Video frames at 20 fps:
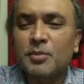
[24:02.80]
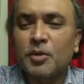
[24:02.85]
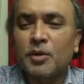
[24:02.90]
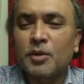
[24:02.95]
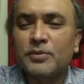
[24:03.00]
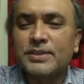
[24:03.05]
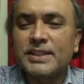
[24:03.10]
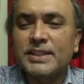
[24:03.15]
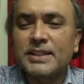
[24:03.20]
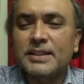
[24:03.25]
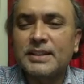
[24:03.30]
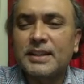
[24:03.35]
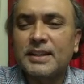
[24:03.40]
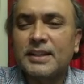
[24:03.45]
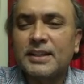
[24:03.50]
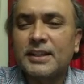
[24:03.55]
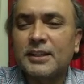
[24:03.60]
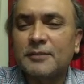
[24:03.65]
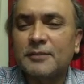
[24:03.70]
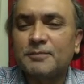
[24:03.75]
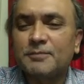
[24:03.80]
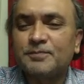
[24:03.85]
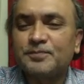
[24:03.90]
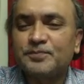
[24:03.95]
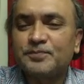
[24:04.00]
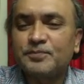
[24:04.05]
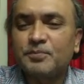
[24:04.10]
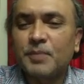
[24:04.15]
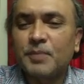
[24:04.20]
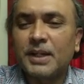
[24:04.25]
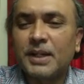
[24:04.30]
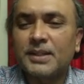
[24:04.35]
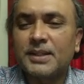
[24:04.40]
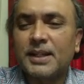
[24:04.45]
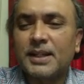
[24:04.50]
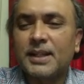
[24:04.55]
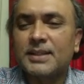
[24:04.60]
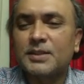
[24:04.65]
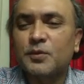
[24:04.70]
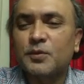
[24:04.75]
of synthetic
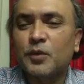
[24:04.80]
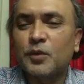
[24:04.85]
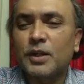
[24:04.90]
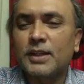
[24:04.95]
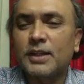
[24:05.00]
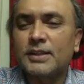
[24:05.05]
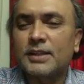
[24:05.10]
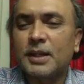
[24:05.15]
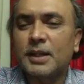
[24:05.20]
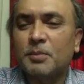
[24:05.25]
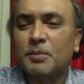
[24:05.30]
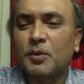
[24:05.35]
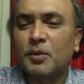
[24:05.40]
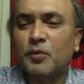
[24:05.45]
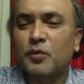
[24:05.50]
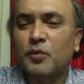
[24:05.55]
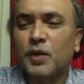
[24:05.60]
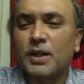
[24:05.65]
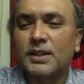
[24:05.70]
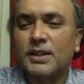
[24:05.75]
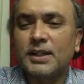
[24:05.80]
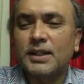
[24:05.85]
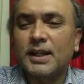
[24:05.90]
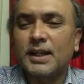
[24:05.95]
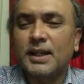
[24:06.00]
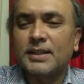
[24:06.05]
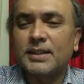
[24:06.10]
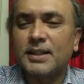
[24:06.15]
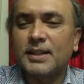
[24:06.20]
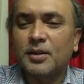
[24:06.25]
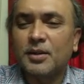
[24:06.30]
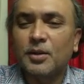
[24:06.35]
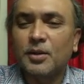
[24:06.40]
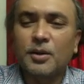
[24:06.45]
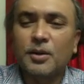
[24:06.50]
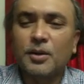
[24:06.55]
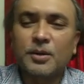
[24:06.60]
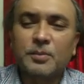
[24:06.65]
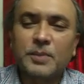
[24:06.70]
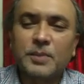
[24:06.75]
materials, for example, fertilizer
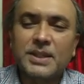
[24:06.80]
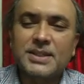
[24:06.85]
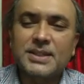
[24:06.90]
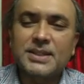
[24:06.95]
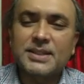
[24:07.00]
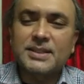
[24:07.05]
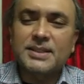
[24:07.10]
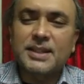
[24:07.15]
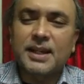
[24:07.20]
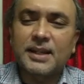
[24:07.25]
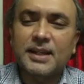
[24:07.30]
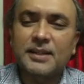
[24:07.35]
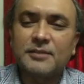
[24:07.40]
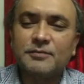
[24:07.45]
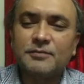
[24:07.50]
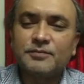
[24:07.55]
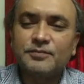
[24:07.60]
or pesticide.